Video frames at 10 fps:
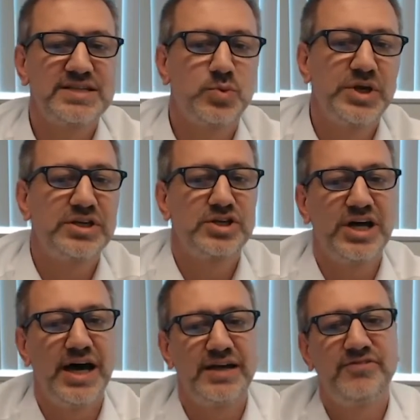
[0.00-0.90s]
winter
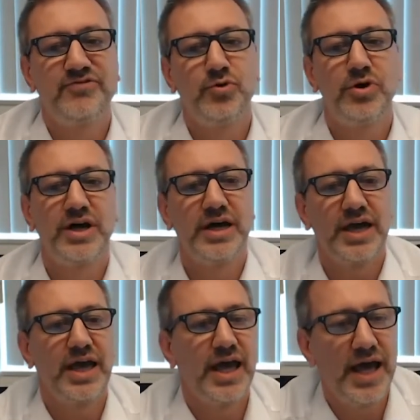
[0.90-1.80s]
tire for
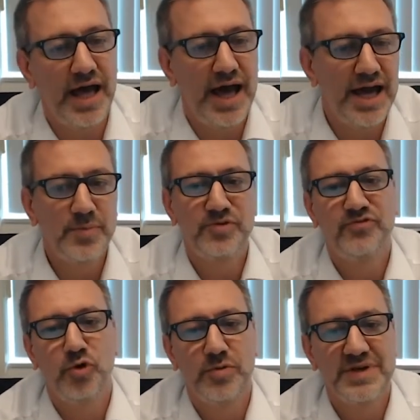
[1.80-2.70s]
a high
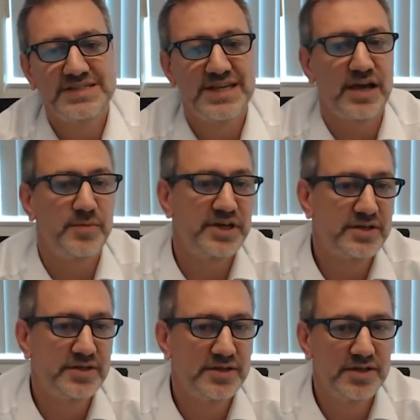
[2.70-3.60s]
performance
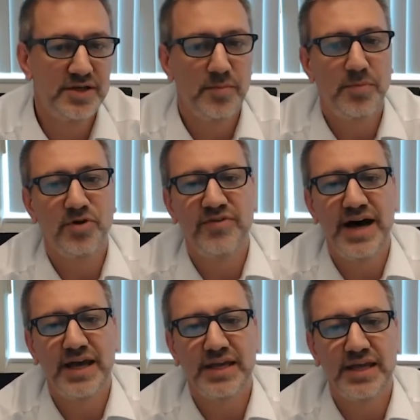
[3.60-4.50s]
segment,
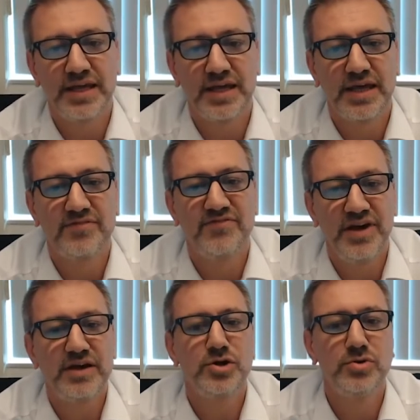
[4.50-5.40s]
providing
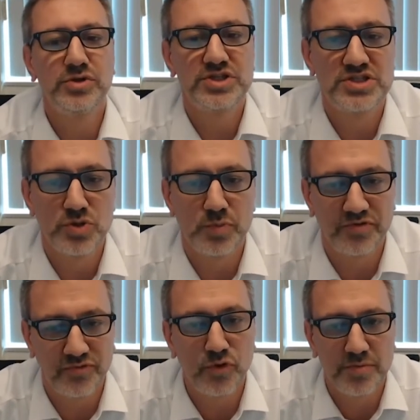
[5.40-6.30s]
very good snow
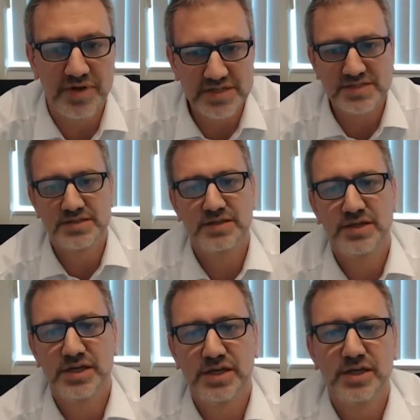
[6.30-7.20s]
performance,
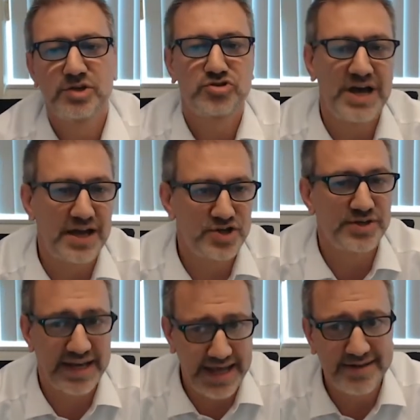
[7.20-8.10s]

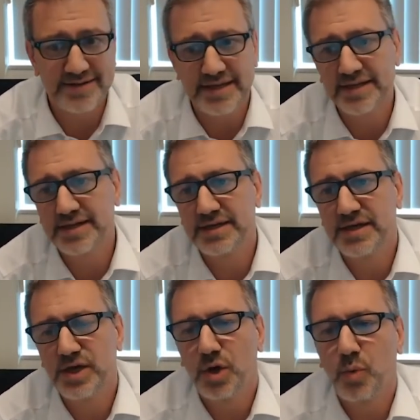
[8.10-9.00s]
traction and handling,
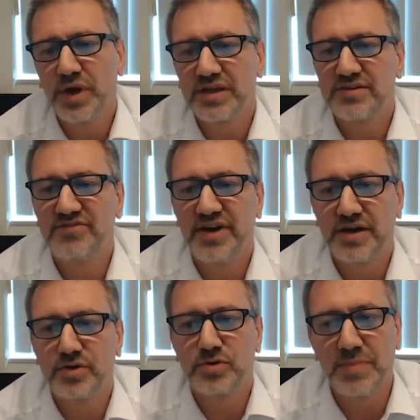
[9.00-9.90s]
with a
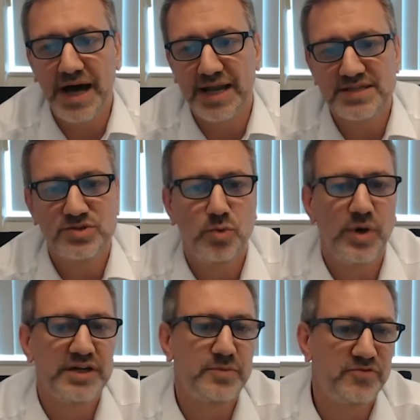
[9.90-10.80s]
very good balance of
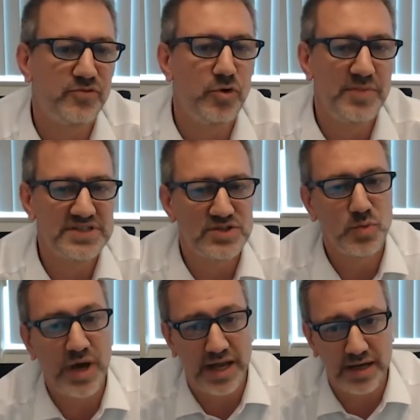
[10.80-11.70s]
wet performance as
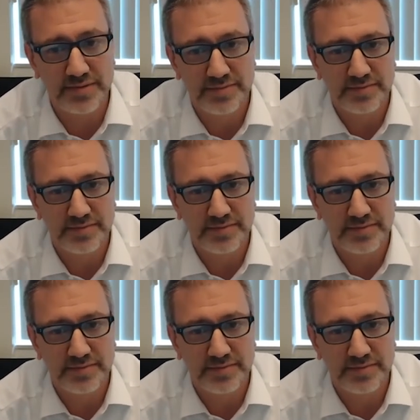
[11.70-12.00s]
well.